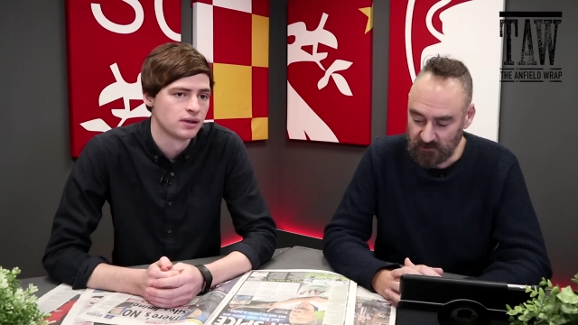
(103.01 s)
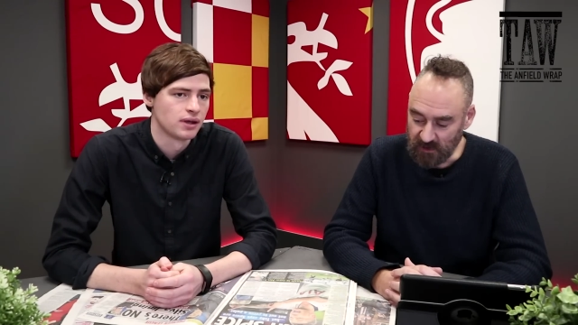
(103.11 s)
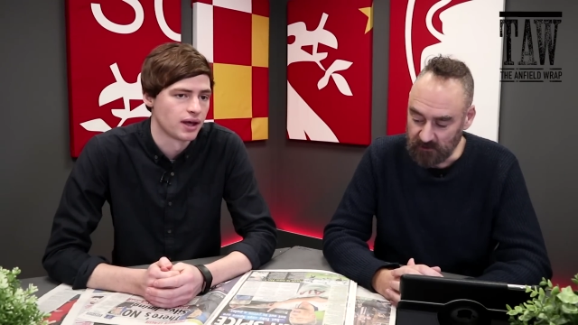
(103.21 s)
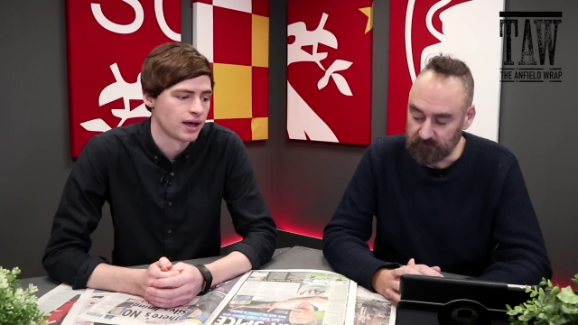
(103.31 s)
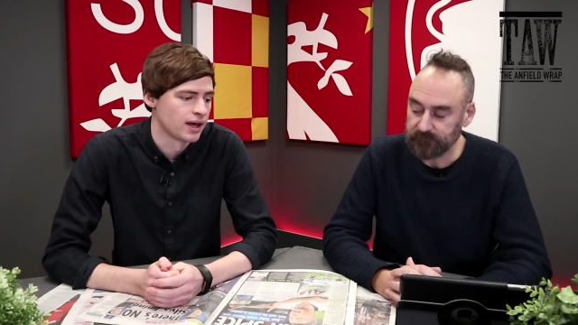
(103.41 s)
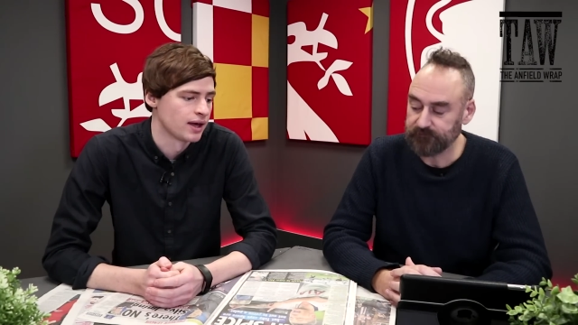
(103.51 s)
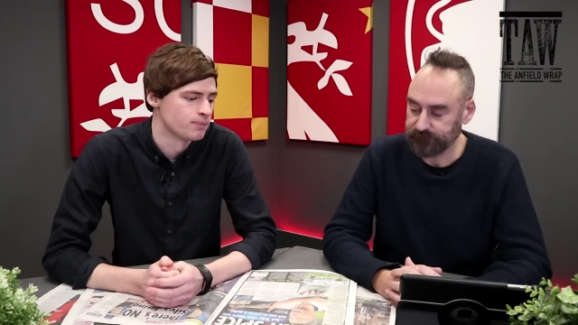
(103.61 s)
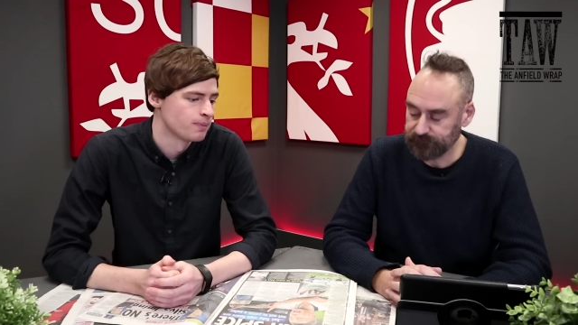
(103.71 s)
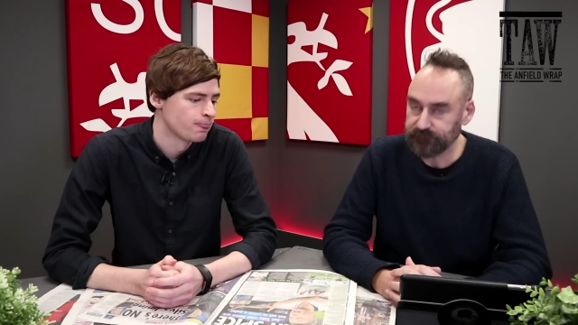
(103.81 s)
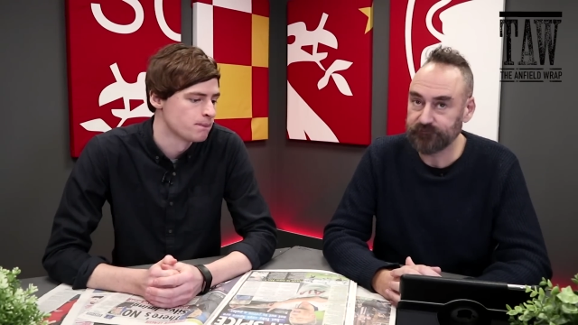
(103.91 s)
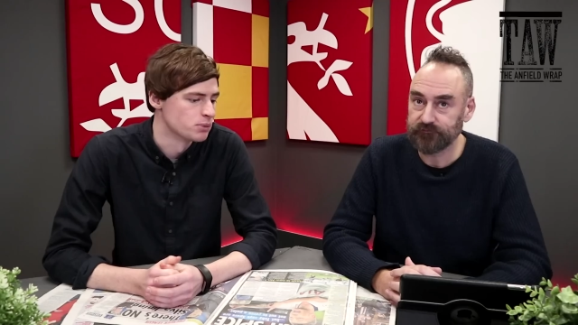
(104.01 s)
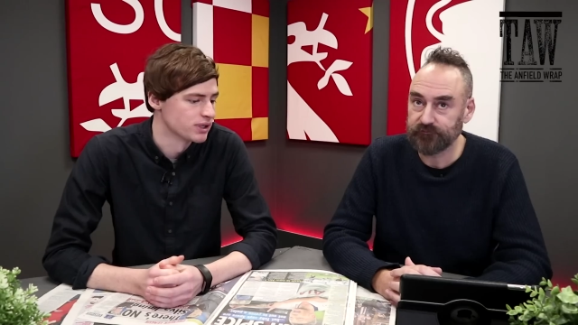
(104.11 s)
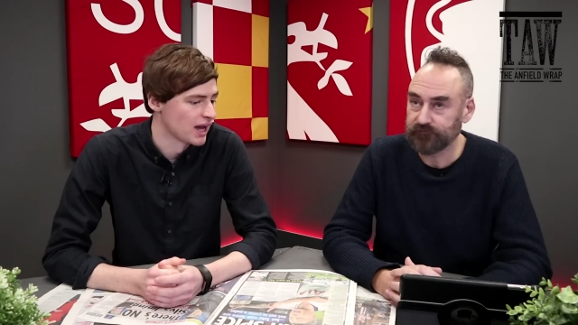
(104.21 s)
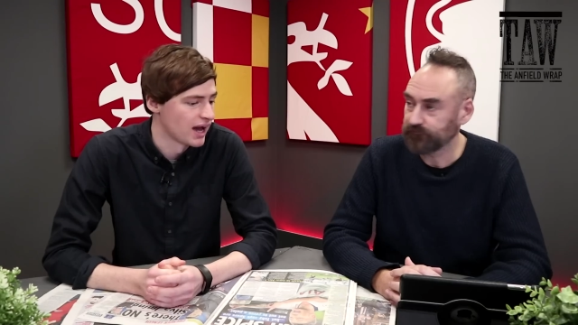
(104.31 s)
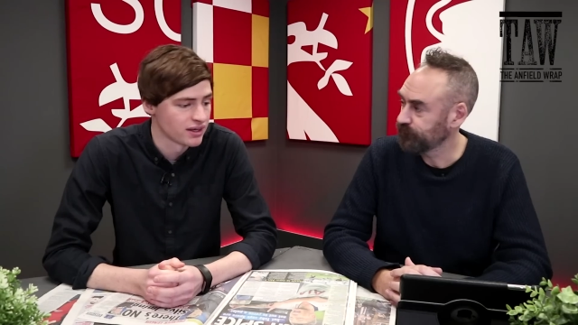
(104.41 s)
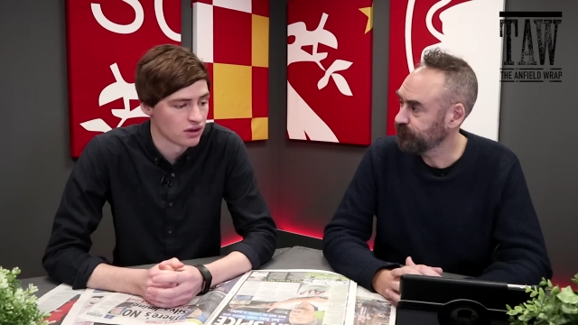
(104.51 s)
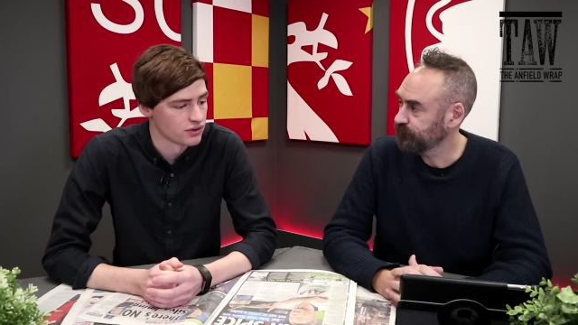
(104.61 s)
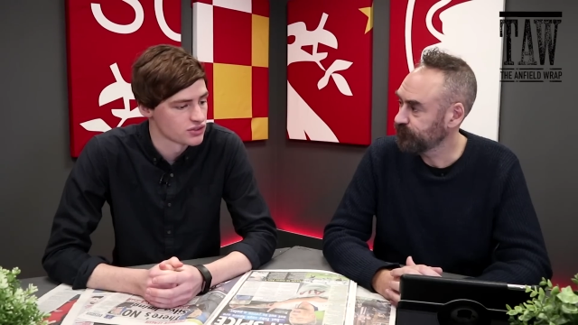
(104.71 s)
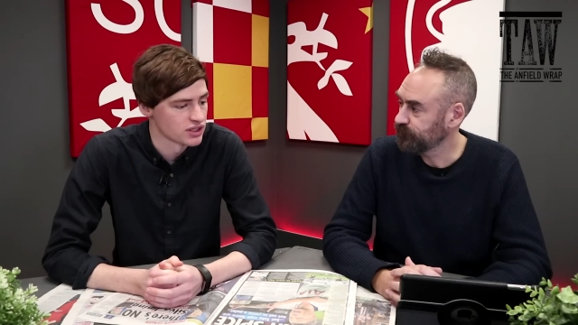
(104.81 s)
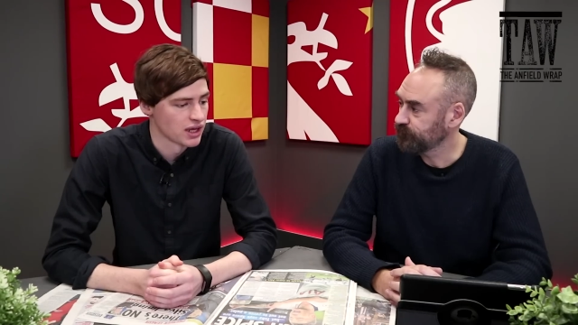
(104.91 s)
Speaker 1: Yeah. But yeah, I
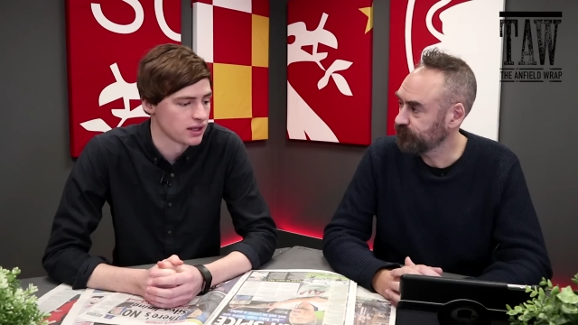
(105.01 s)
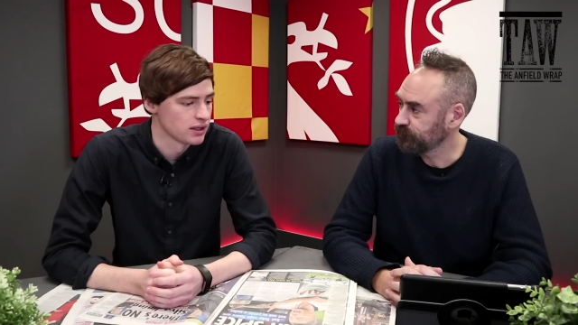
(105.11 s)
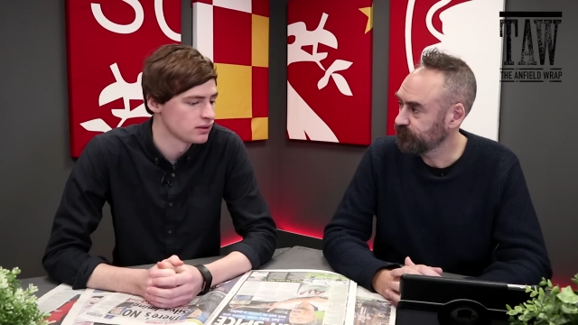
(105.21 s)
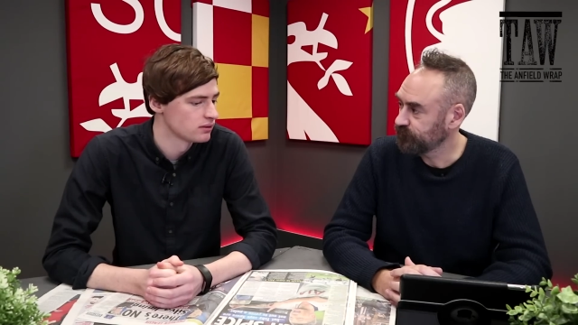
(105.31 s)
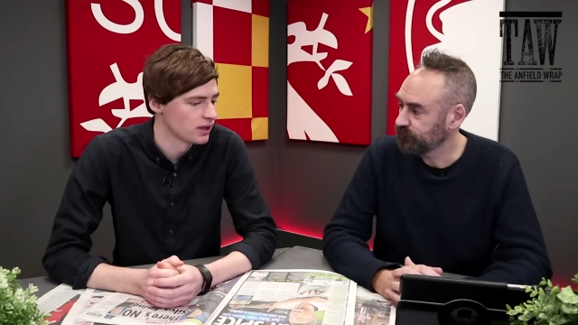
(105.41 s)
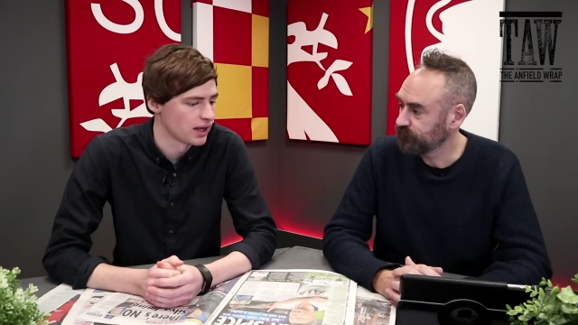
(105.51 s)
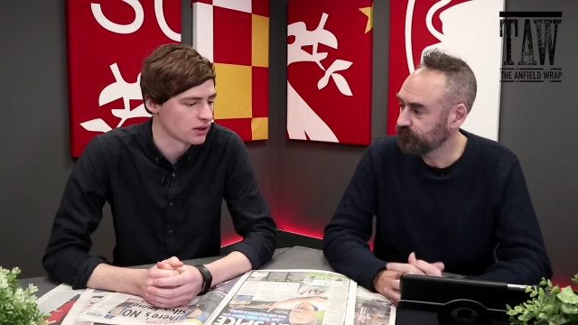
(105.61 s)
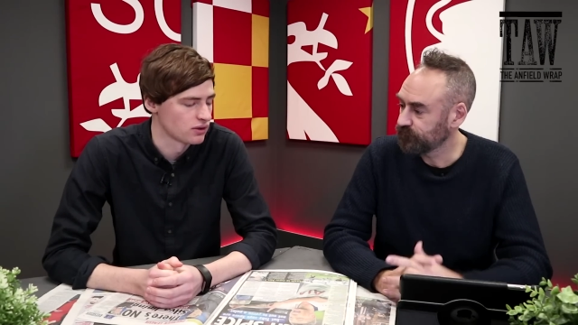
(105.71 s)
can't see any